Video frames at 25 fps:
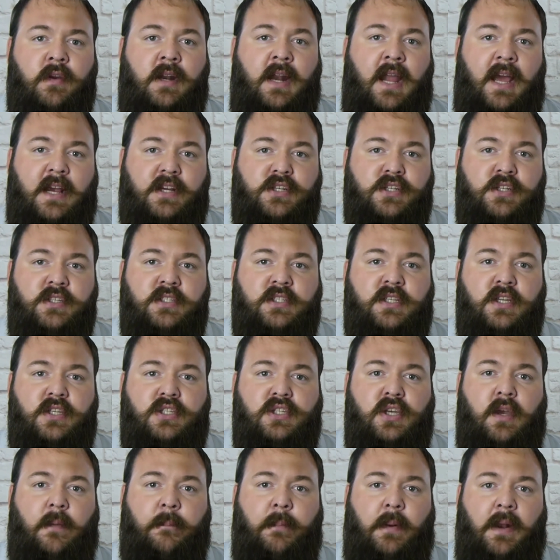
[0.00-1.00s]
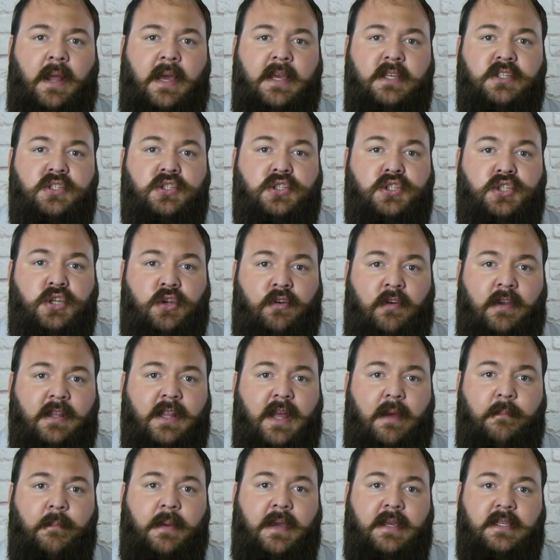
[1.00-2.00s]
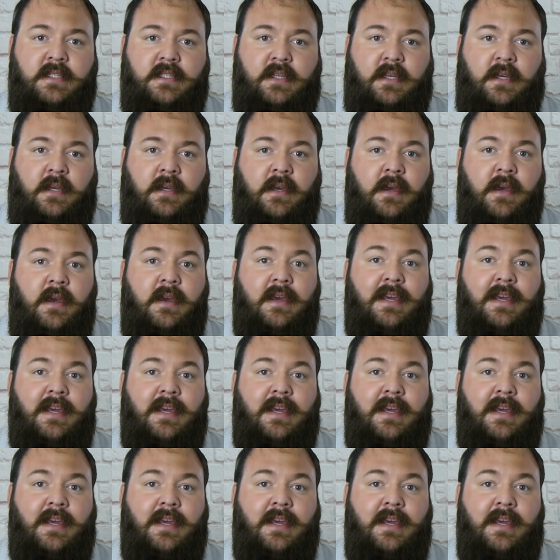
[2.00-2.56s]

elections that took place during that meeting